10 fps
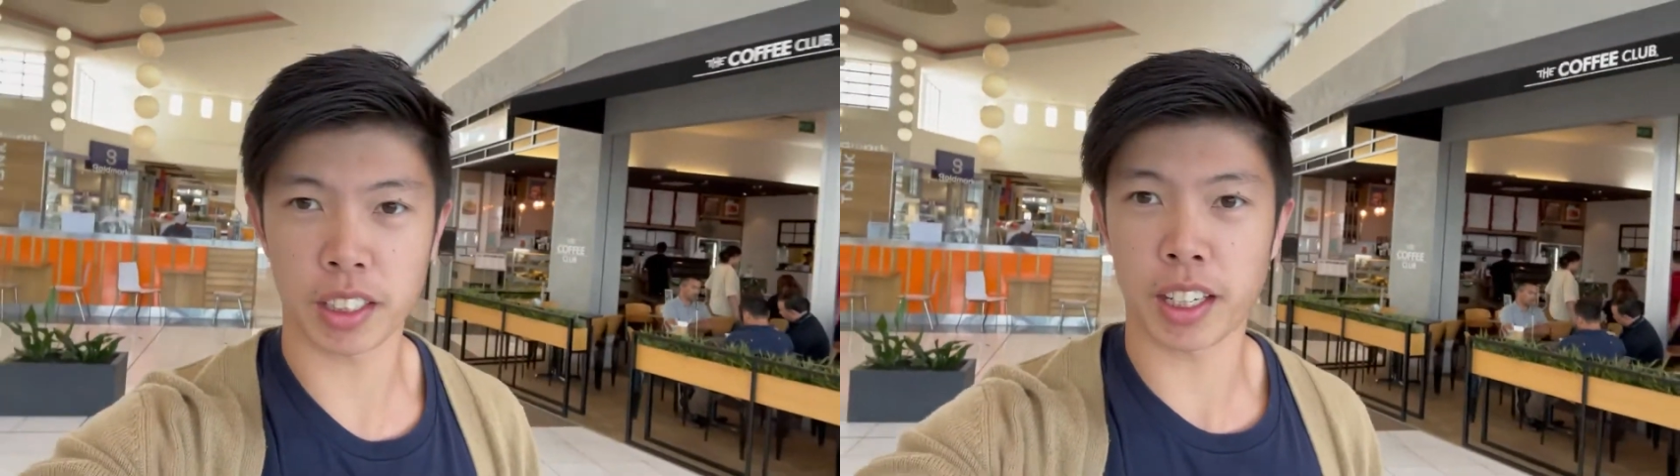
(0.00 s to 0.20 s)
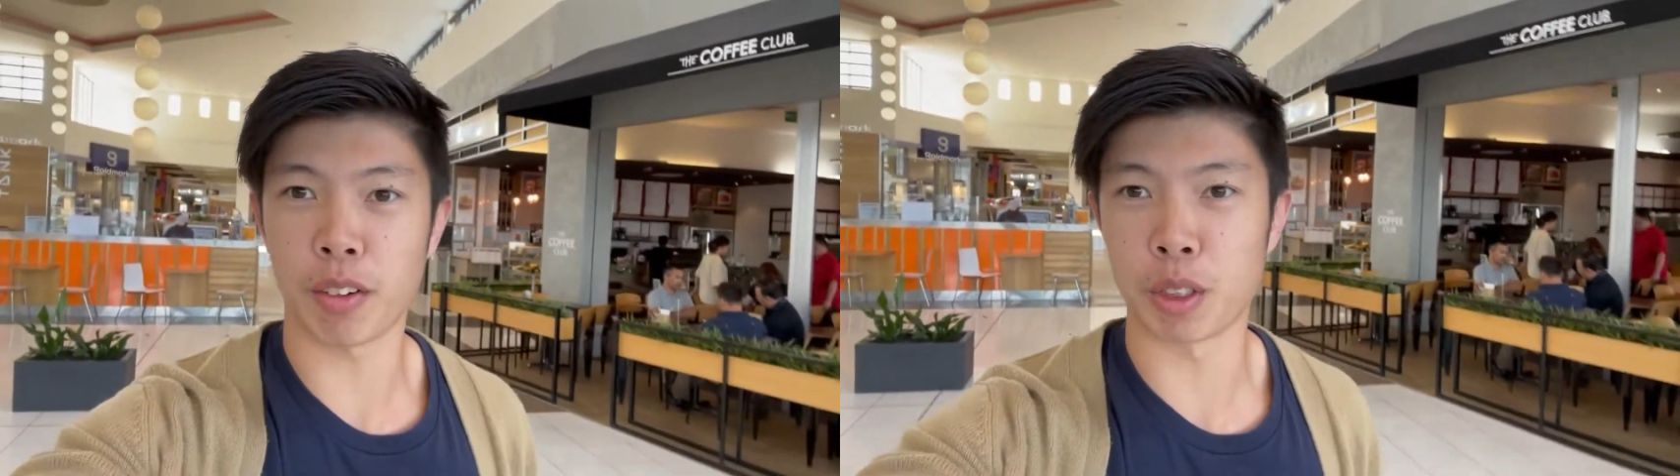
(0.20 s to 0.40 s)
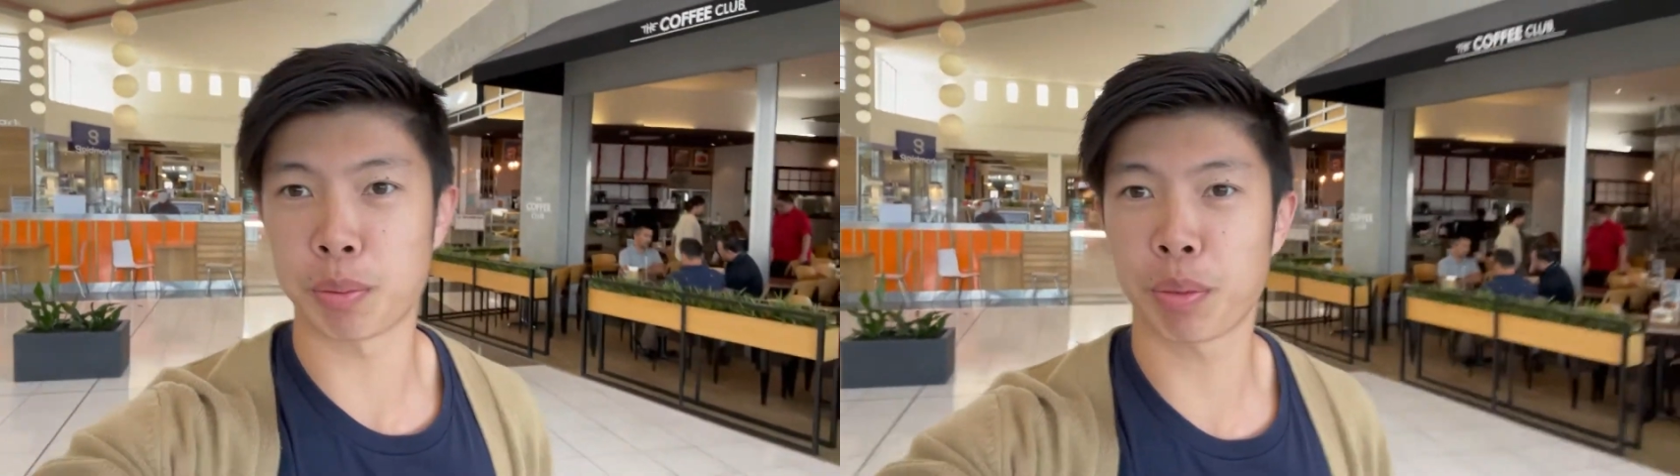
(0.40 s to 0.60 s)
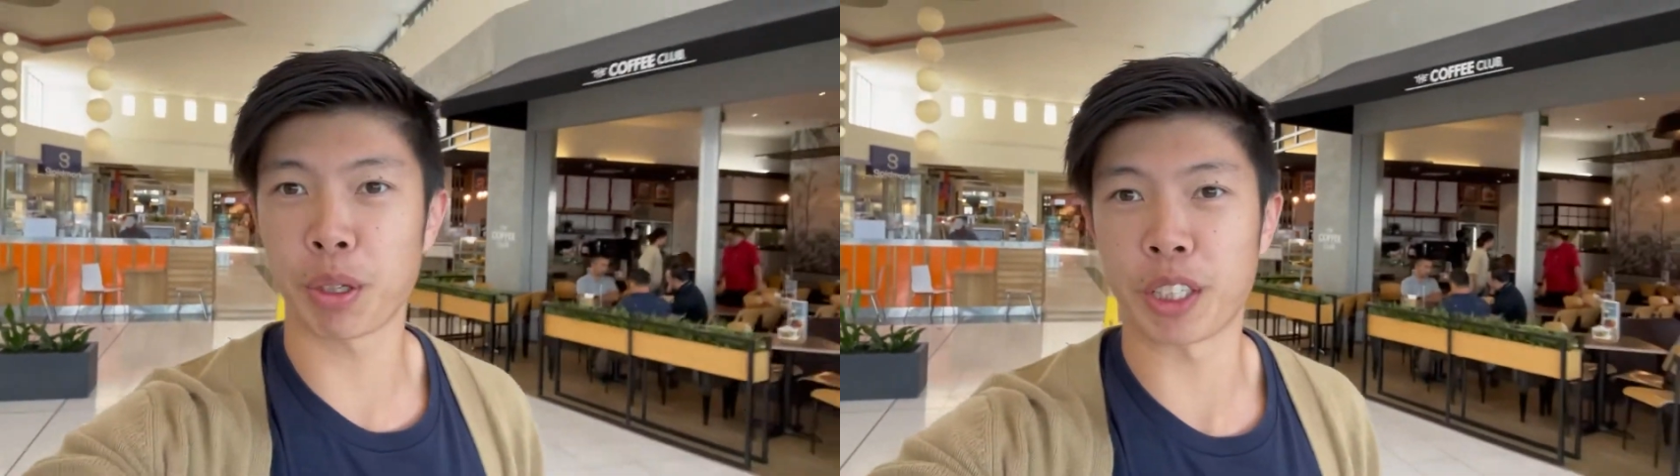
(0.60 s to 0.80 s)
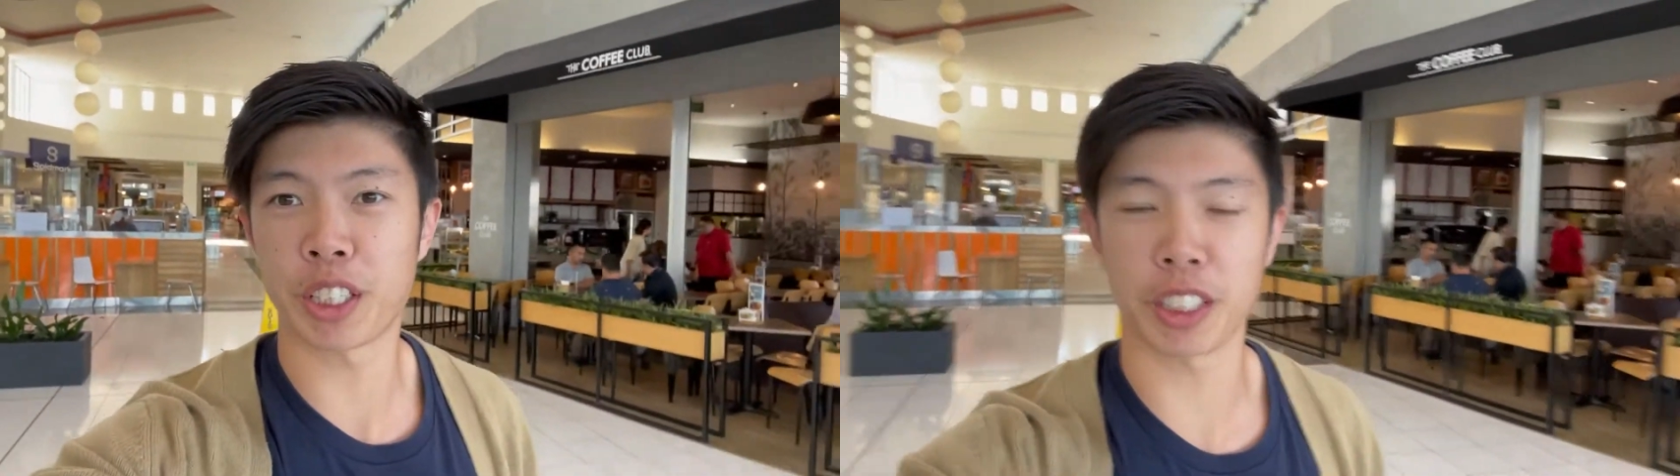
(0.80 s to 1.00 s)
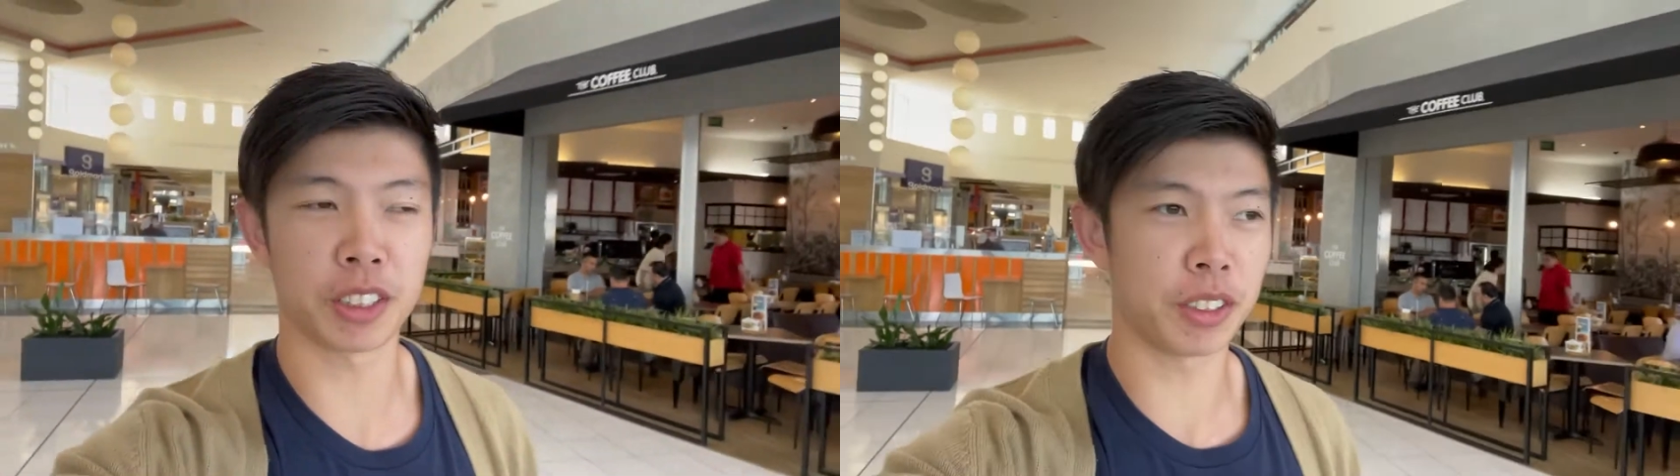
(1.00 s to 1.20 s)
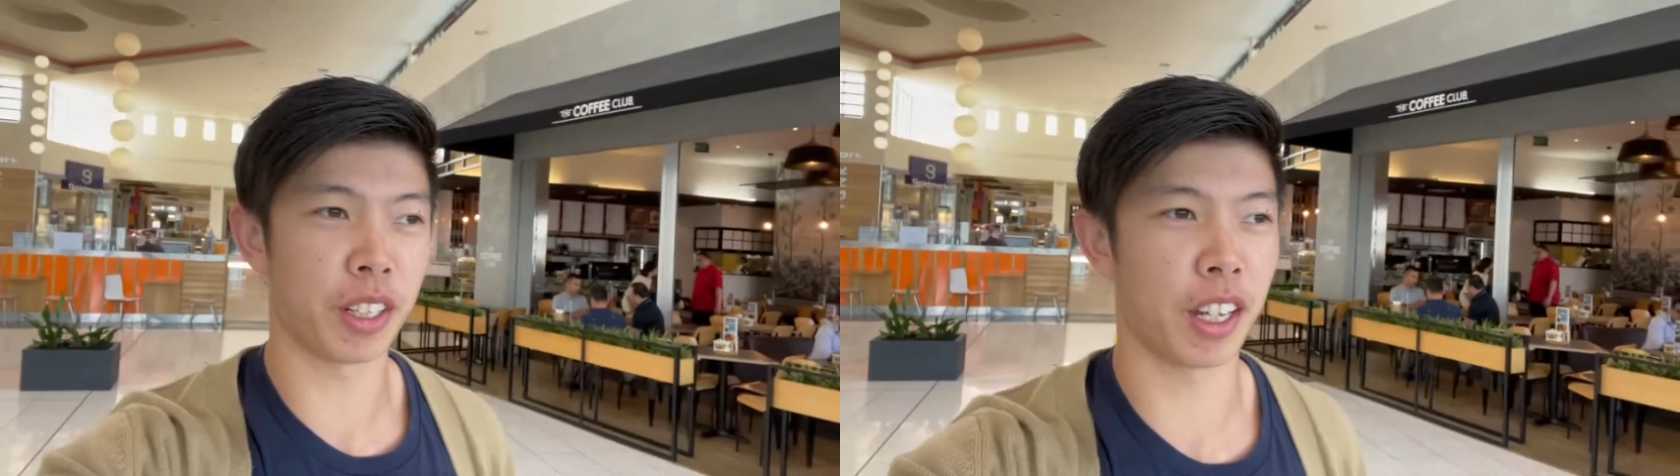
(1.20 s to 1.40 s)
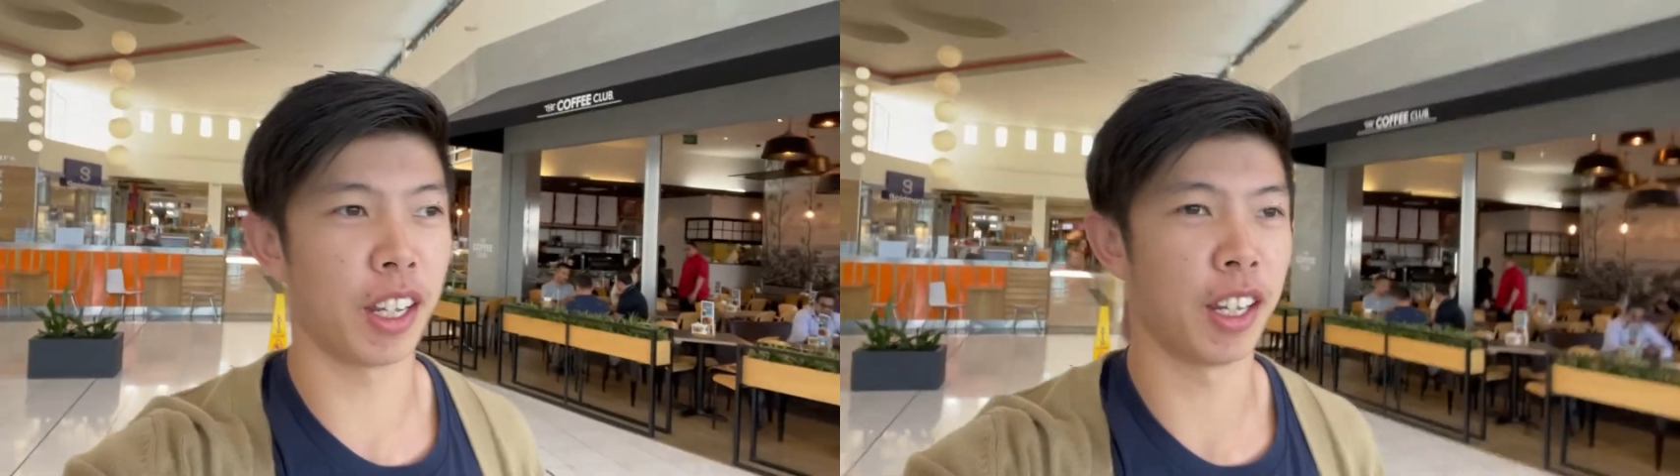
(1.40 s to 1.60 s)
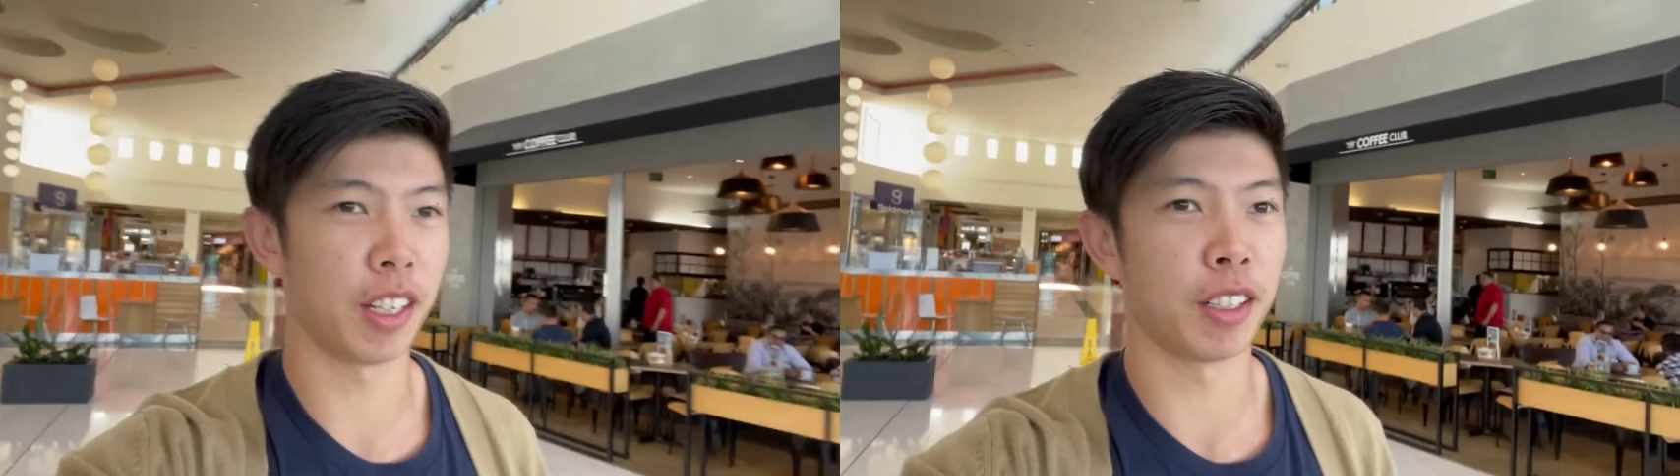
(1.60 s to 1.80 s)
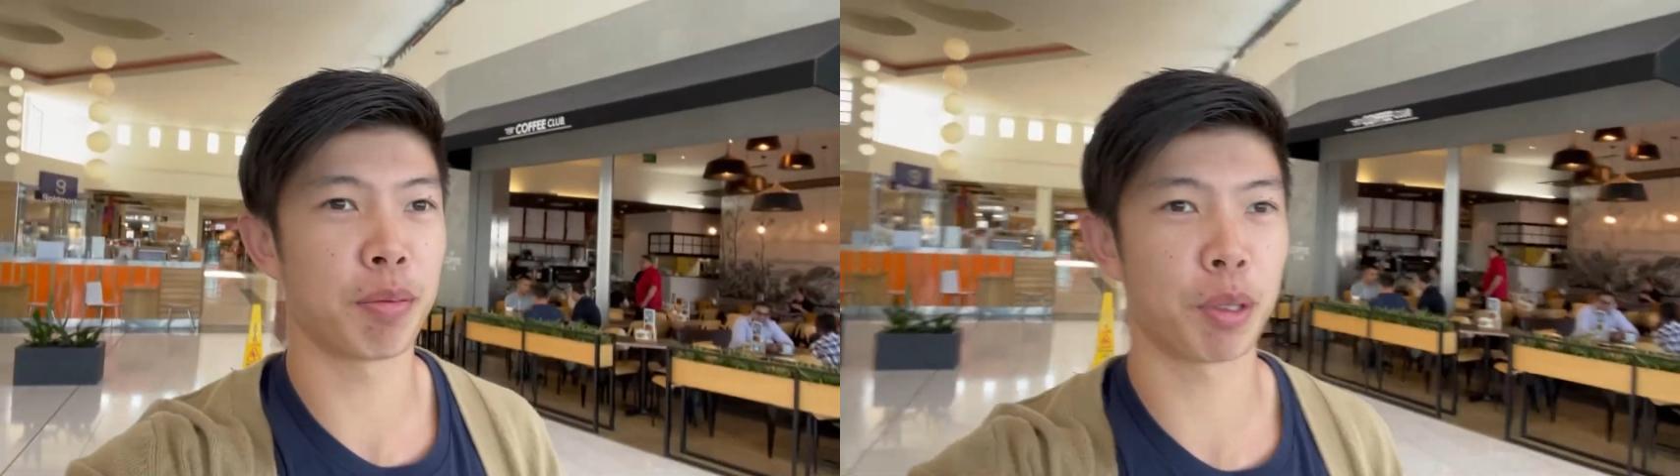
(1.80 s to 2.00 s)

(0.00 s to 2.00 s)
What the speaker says: The guy was pretty chill and